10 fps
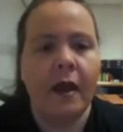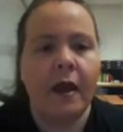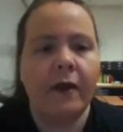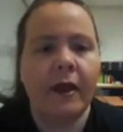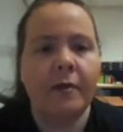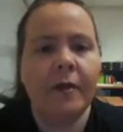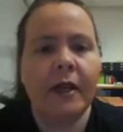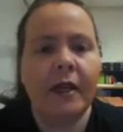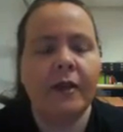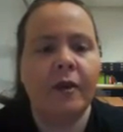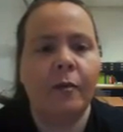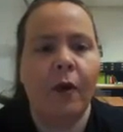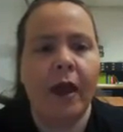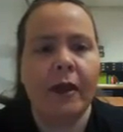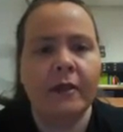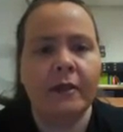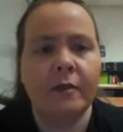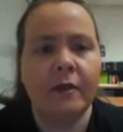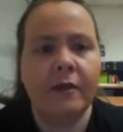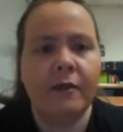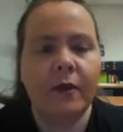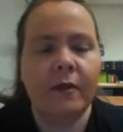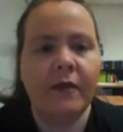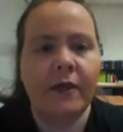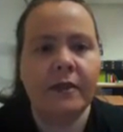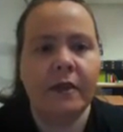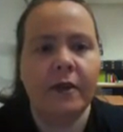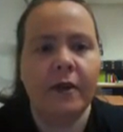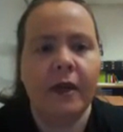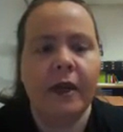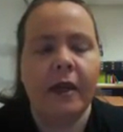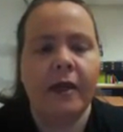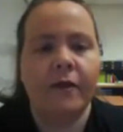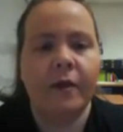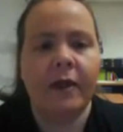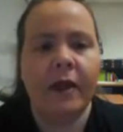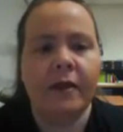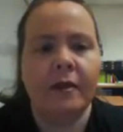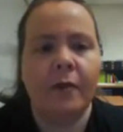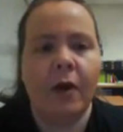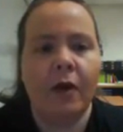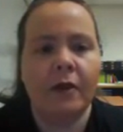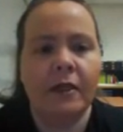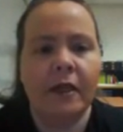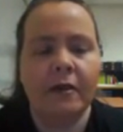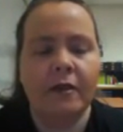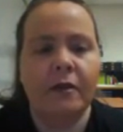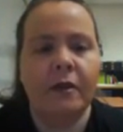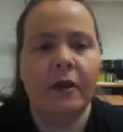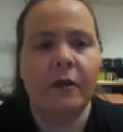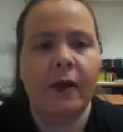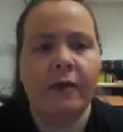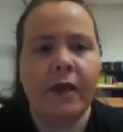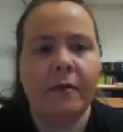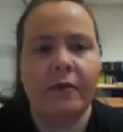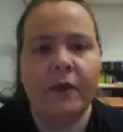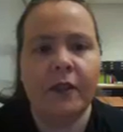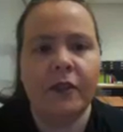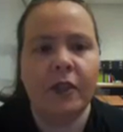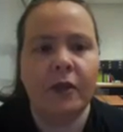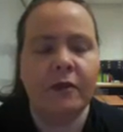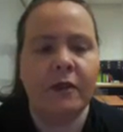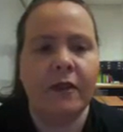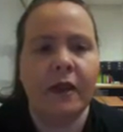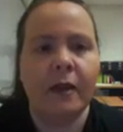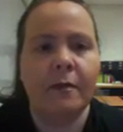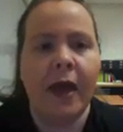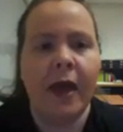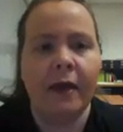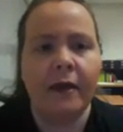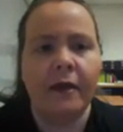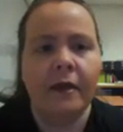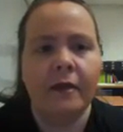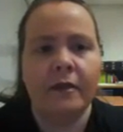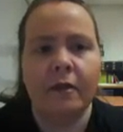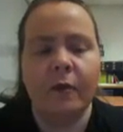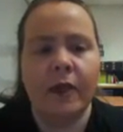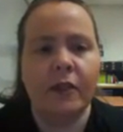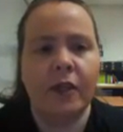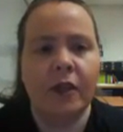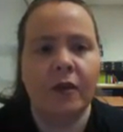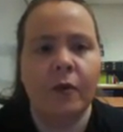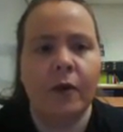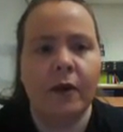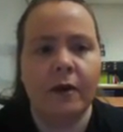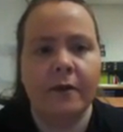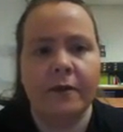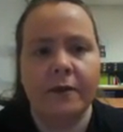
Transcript: All right, I'm going to let you practice with a few of these here. If you would like to pause now so that you have time to finish those and then come back so that we can check your work.